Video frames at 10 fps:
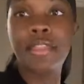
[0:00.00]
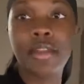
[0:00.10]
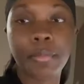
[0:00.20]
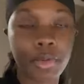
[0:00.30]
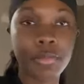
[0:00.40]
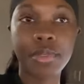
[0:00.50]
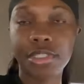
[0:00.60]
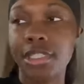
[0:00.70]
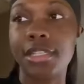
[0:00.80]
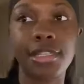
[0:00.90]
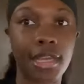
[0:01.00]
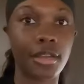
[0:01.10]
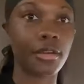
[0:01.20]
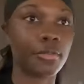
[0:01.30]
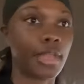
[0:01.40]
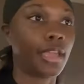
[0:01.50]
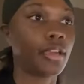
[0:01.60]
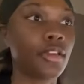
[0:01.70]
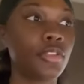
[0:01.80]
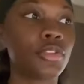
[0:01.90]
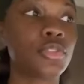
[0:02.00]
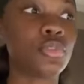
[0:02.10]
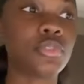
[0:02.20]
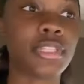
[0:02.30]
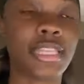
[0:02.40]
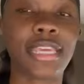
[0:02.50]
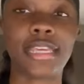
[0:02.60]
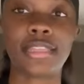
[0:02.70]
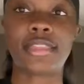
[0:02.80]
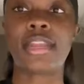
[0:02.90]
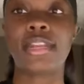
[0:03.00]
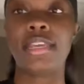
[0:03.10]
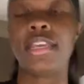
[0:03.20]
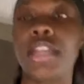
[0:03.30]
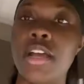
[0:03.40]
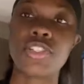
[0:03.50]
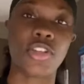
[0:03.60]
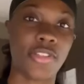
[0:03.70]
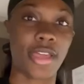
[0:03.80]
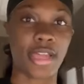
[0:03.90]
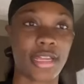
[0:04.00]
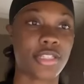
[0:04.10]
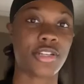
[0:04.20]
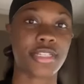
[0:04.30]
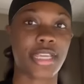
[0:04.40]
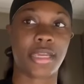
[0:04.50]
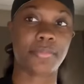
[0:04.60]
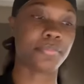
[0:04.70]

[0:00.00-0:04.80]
I pretty much just set up like the tools and the kit that I need. And I'll show you that, guys, here in a second.